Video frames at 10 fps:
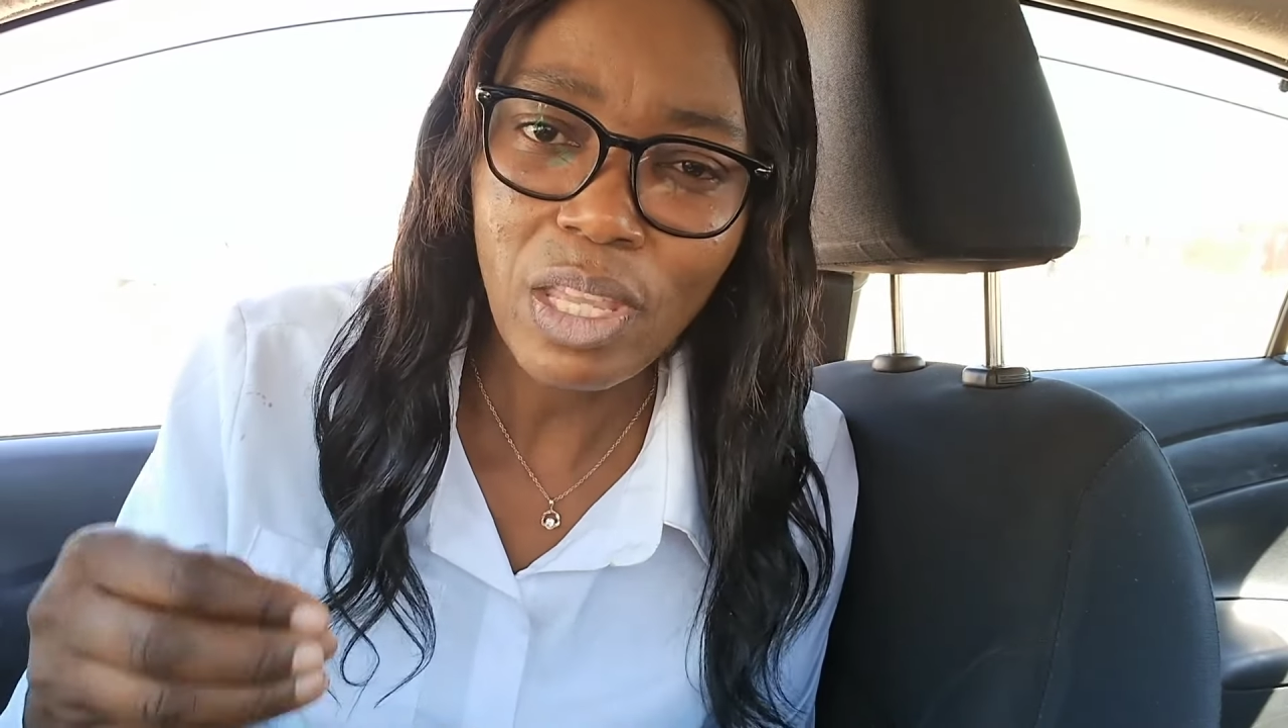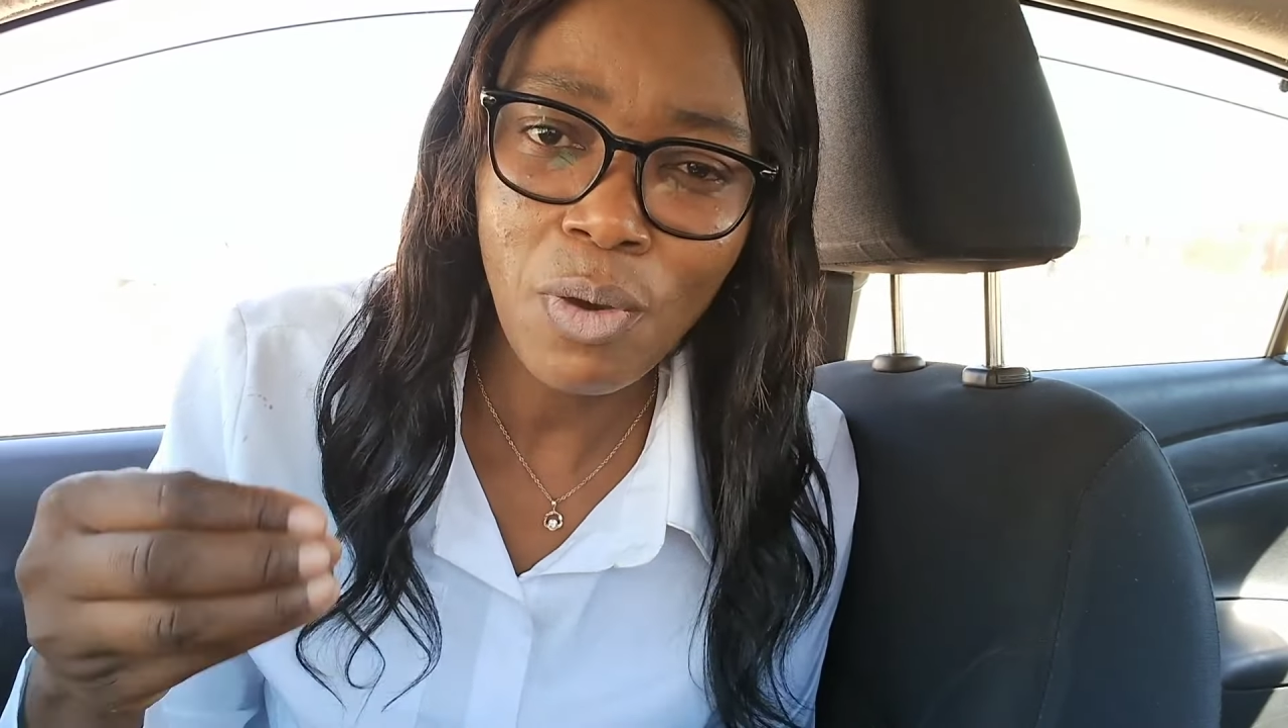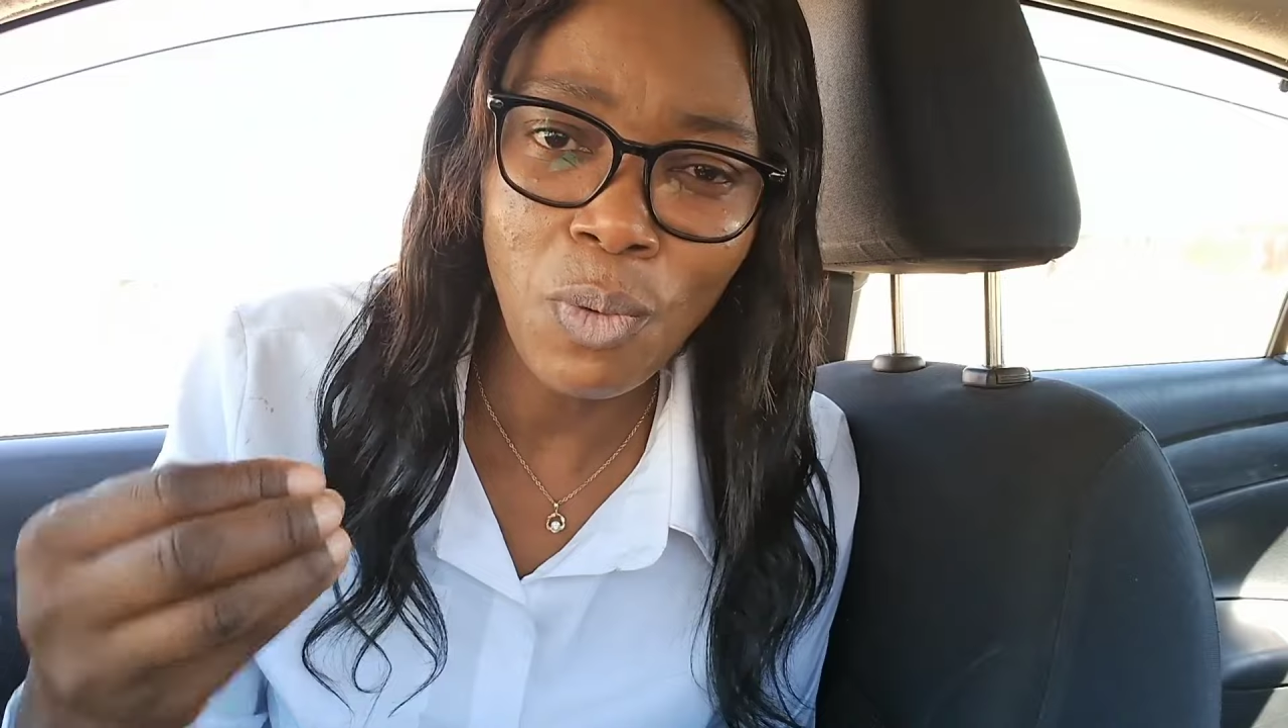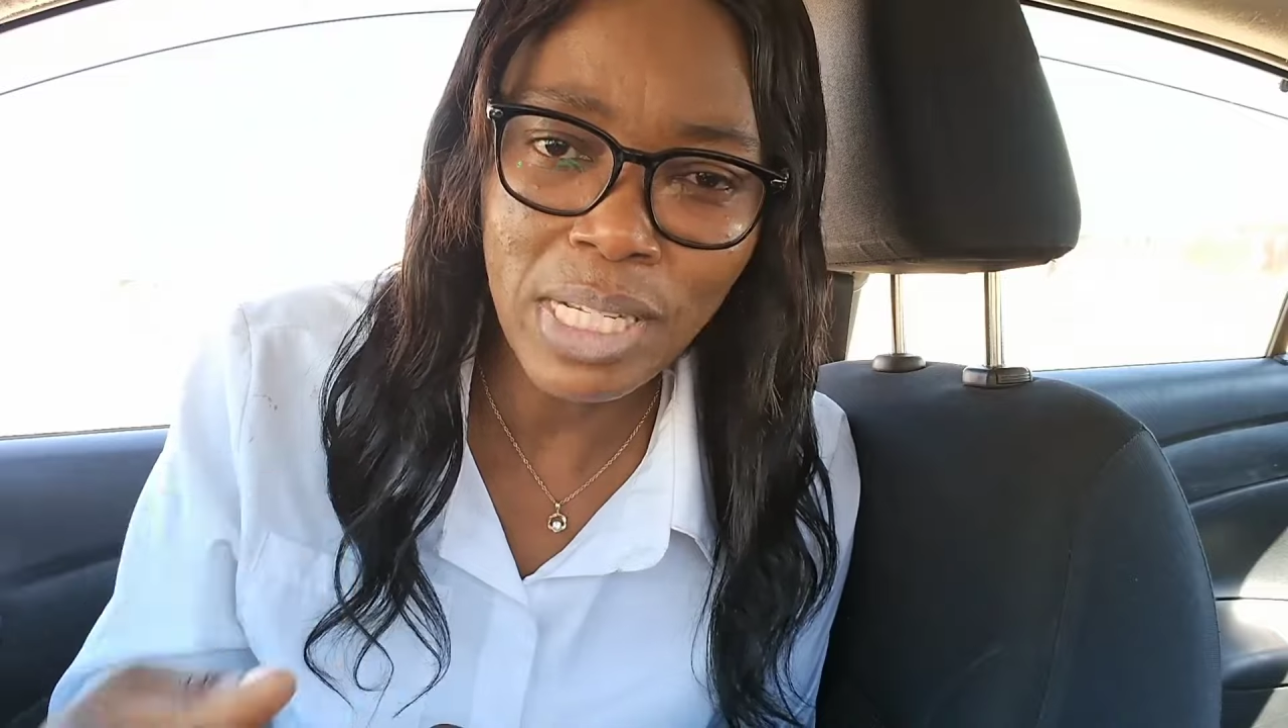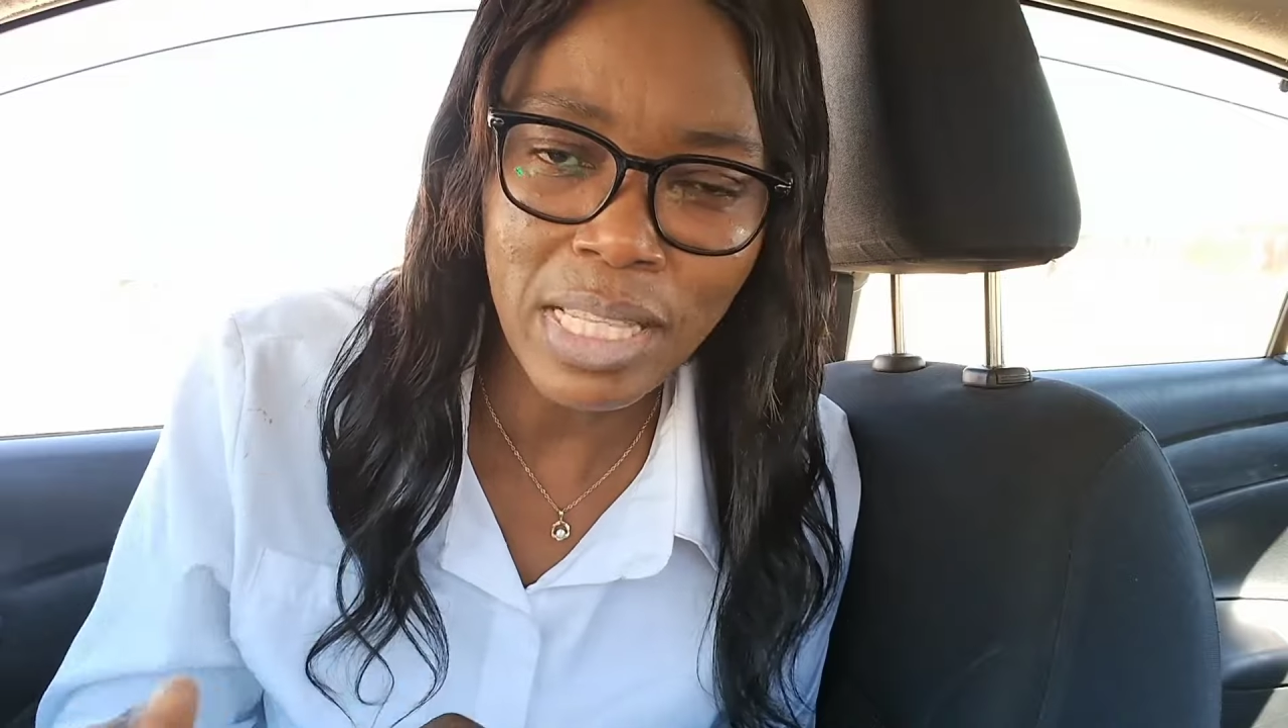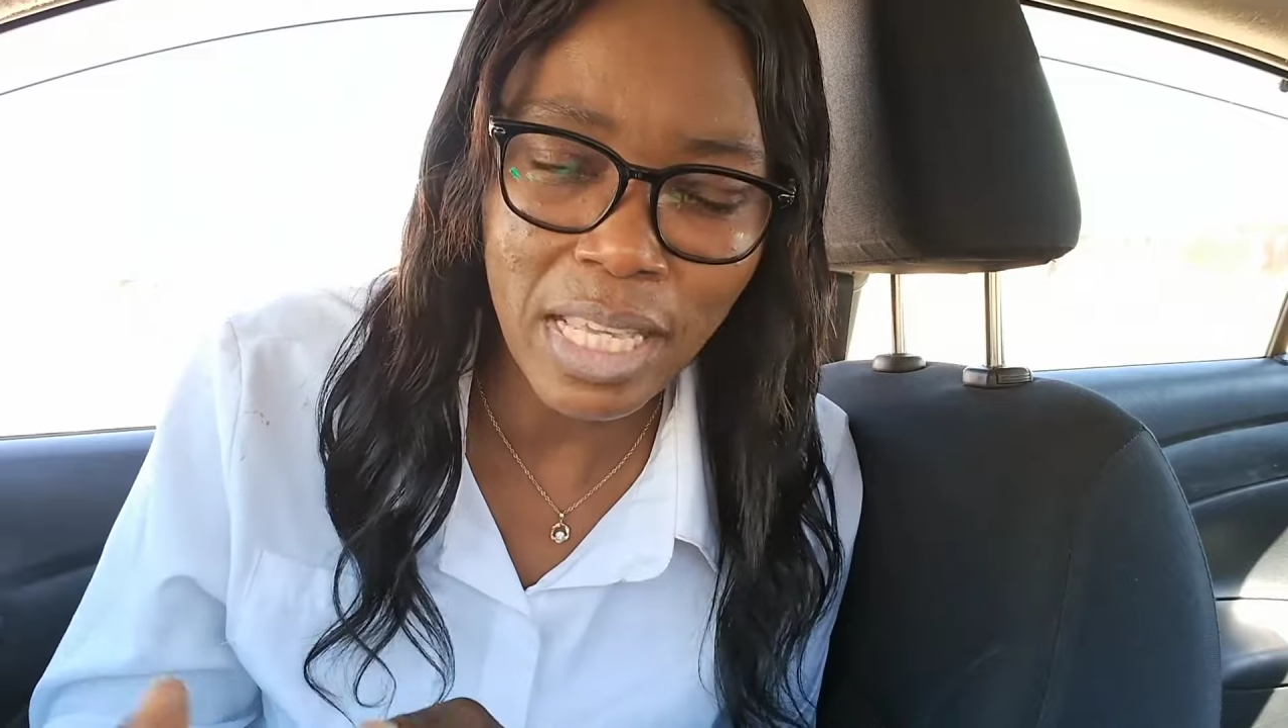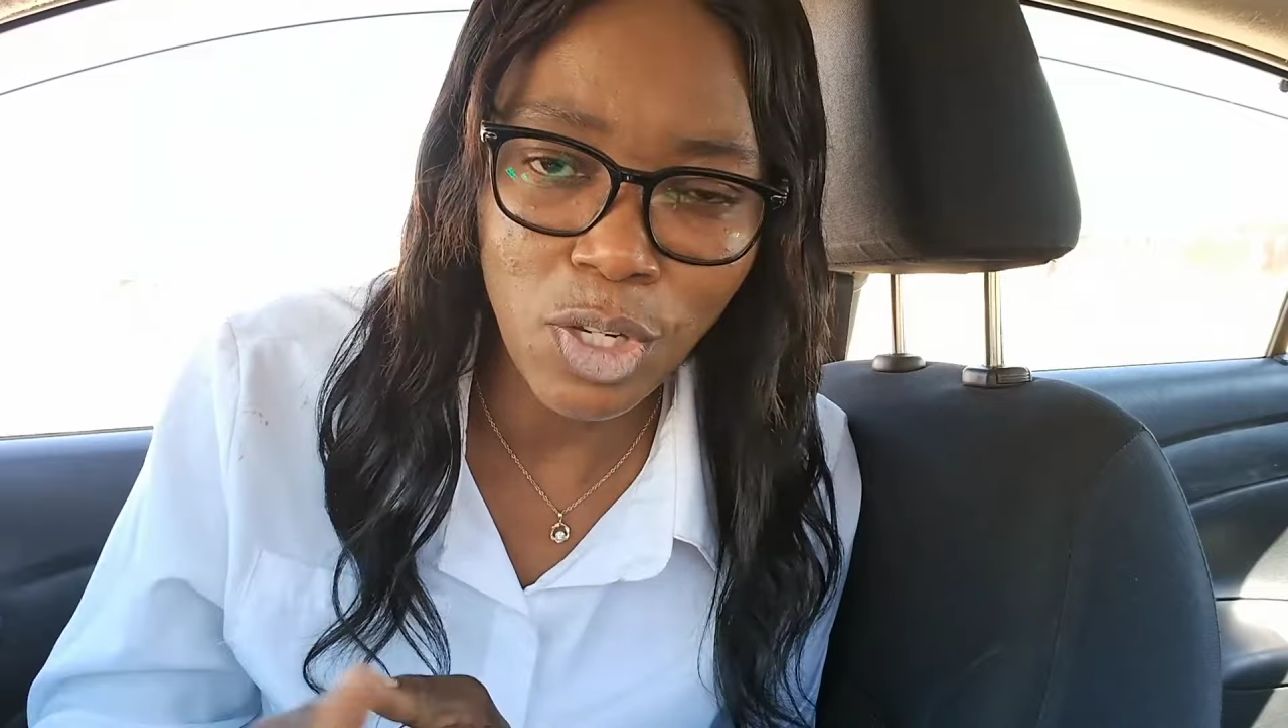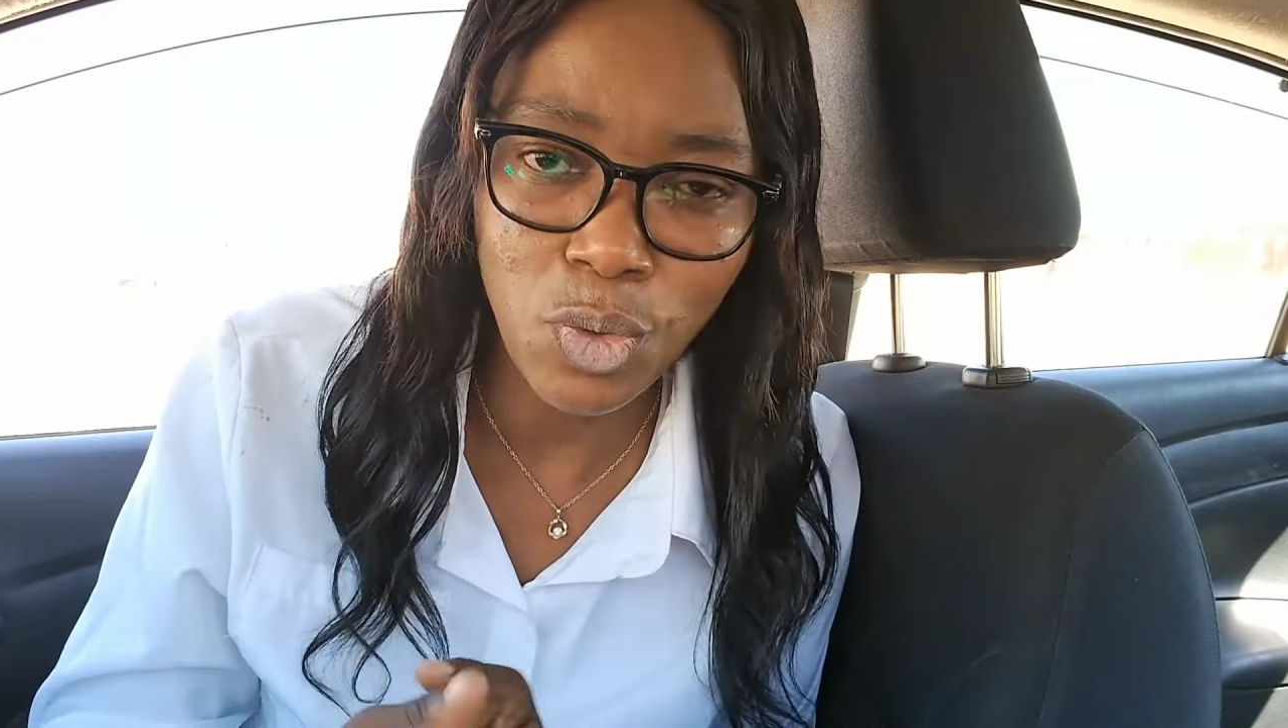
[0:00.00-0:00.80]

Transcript: what they